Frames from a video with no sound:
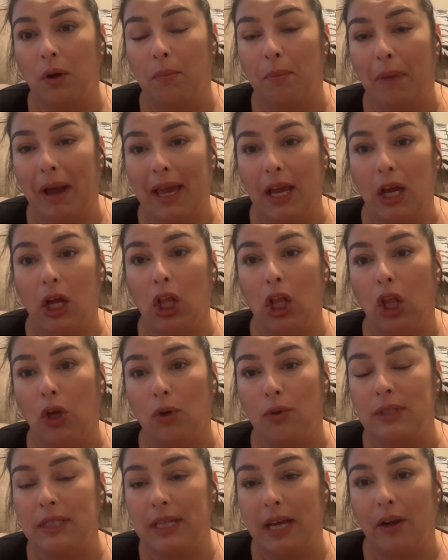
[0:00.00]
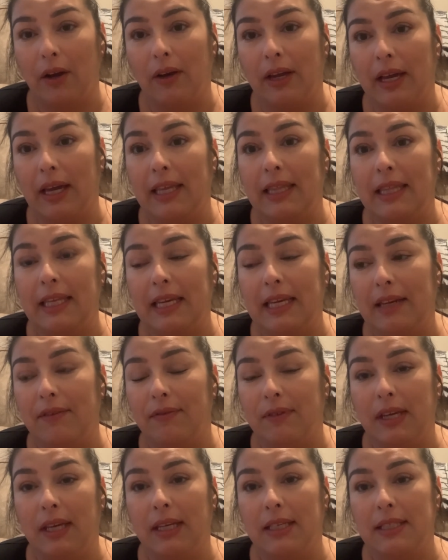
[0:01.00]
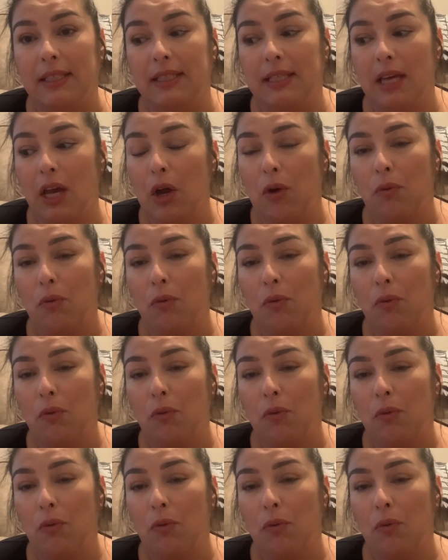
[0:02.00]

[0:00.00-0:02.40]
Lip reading: my enclosed area in the evenings,